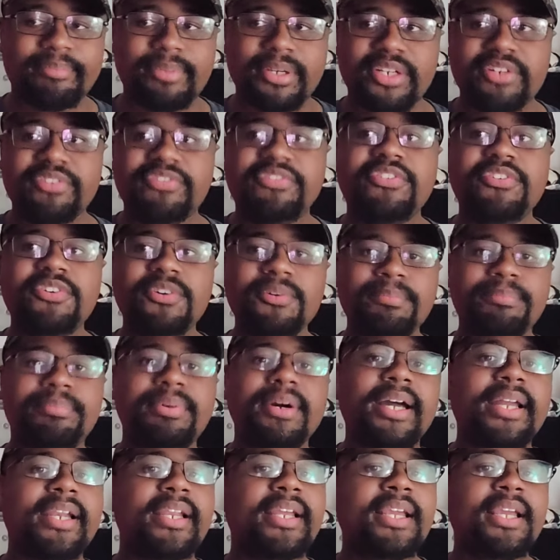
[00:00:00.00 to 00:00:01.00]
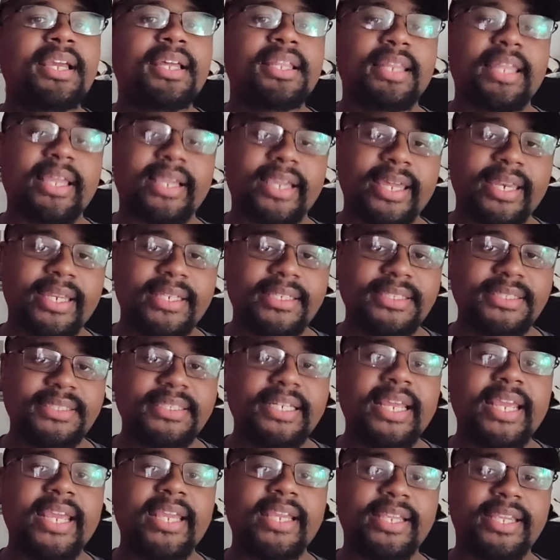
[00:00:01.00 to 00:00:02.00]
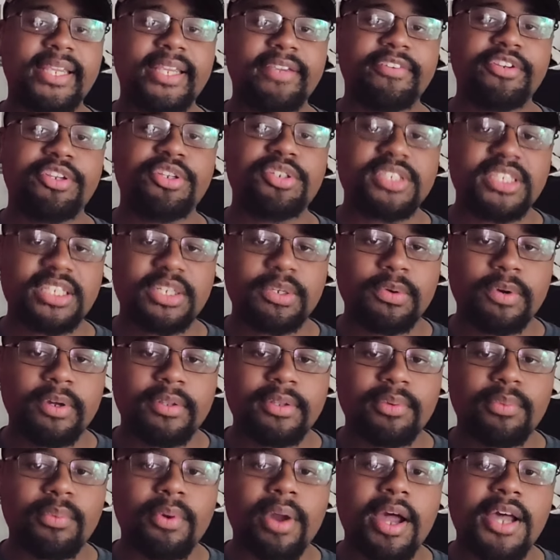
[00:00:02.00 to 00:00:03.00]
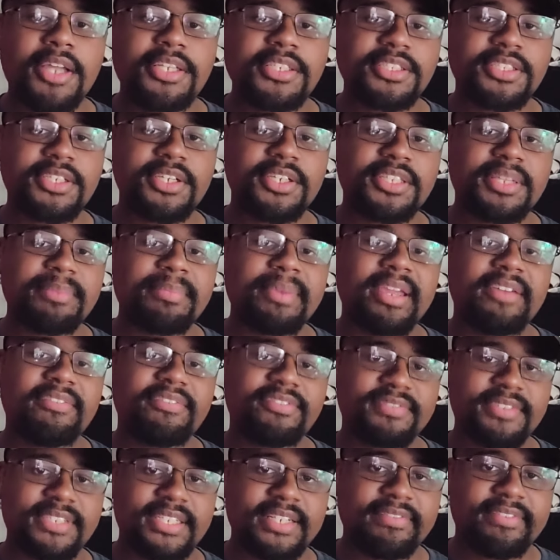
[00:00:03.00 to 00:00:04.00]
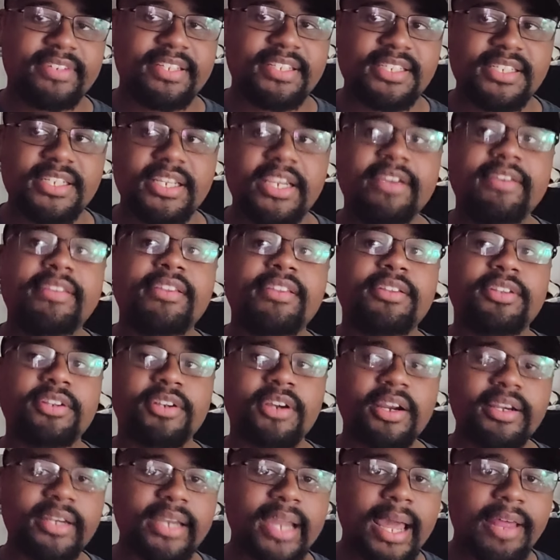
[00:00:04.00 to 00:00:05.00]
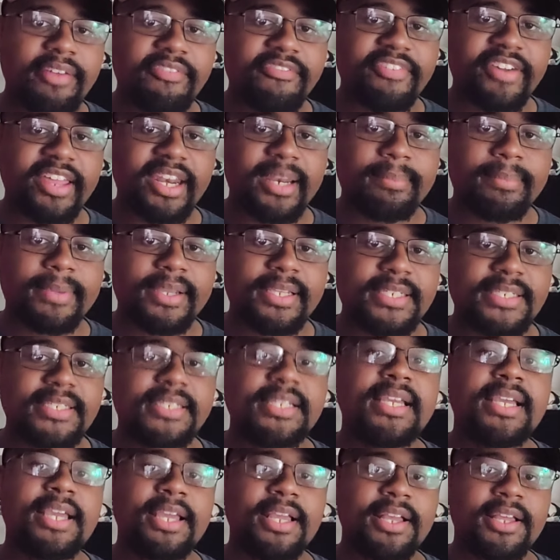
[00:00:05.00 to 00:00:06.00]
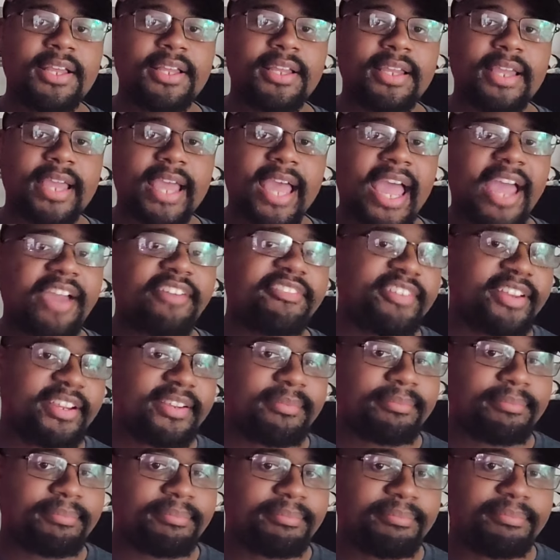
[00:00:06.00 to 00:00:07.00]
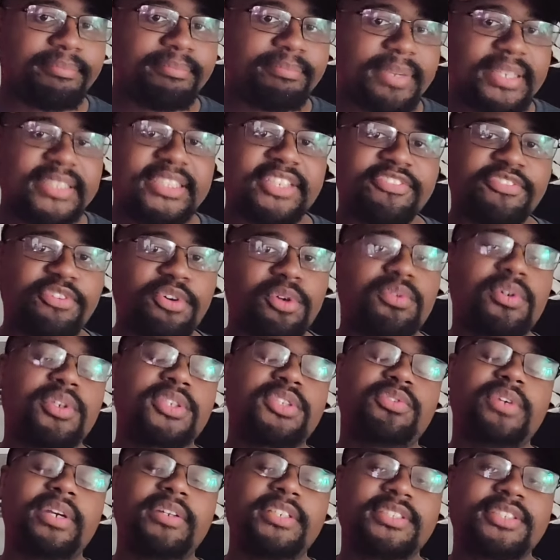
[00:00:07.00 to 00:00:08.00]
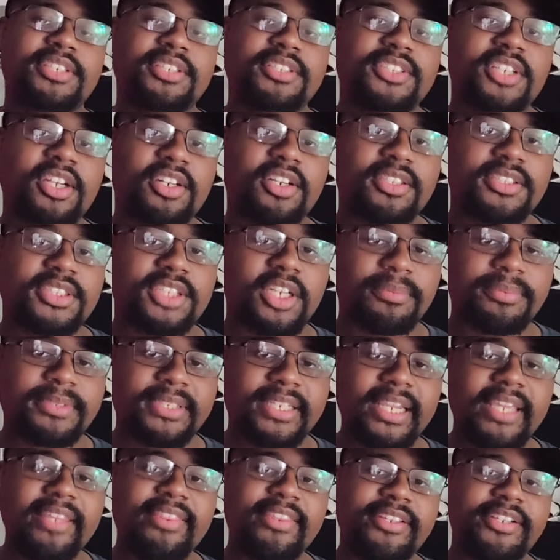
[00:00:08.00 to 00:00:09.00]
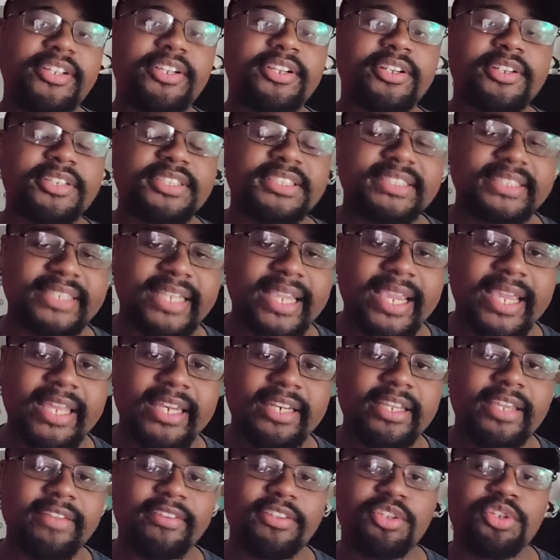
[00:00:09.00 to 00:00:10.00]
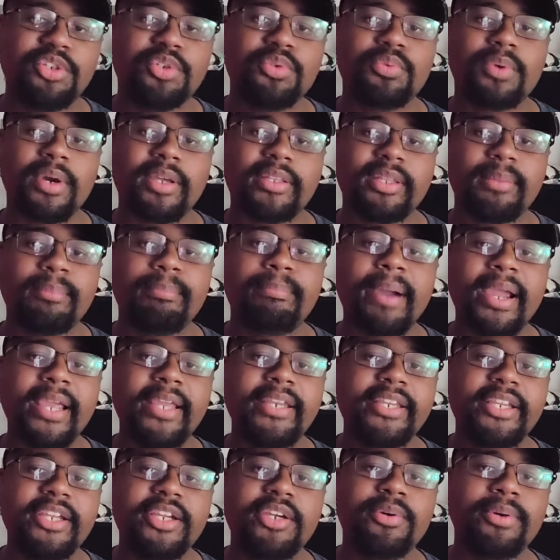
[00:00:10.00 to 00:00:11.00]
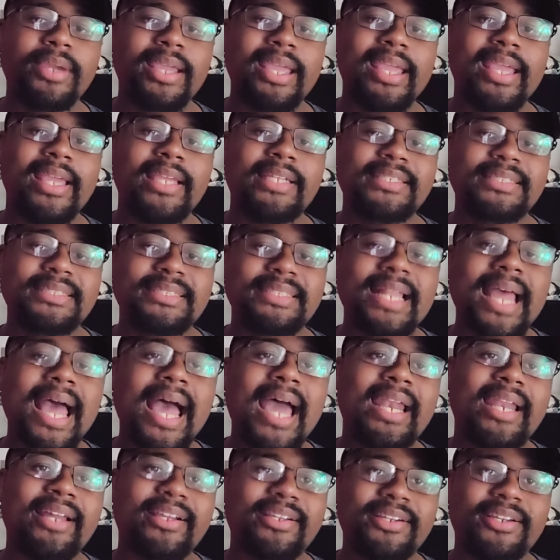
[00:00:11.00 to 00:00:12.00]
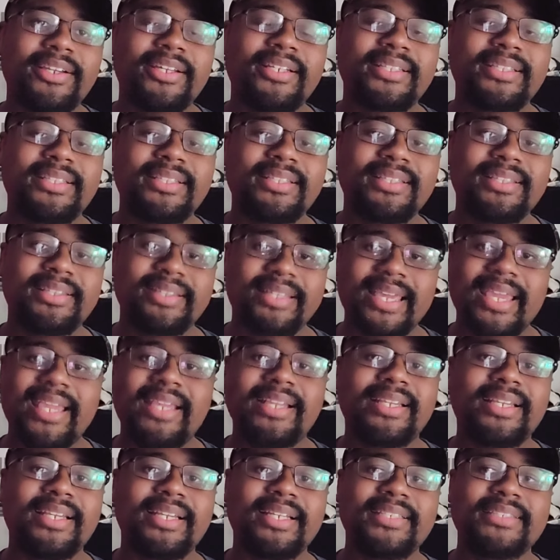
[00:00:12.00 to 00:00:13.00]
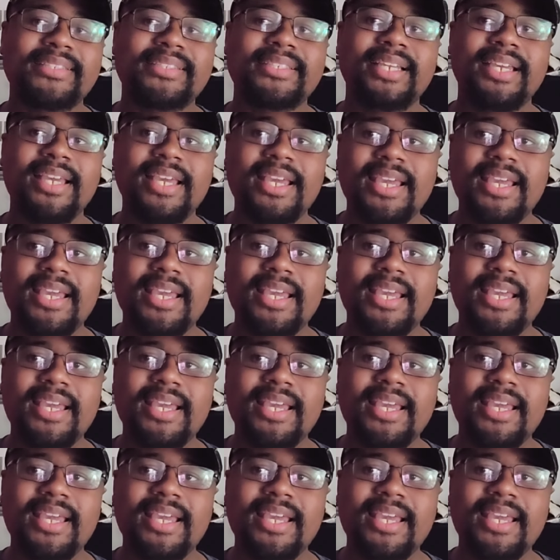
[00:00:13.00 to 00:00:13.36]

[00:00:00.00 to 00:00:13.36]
beautiful, but like any snake, if you do see one in the wild, it's good to maintain from safe distance. Even though they are non-venomous, having basically 4 rows of razor sharp teeth in your skin if you want to bite you is not a good thing, because